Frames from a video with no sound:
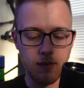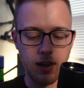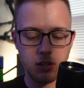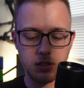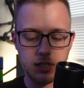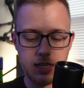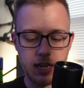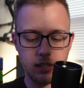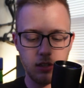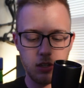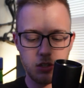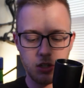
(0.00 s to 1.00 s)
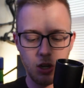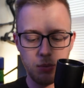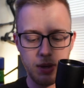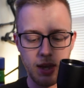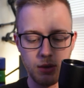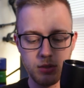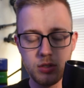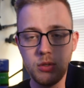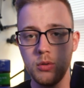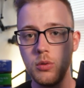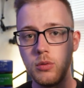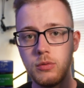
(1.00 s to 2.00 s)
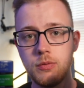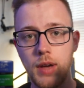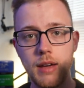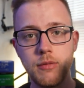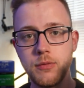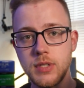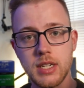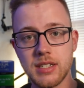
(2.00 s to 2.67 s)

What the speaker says: I've actually taken this scope out to 500,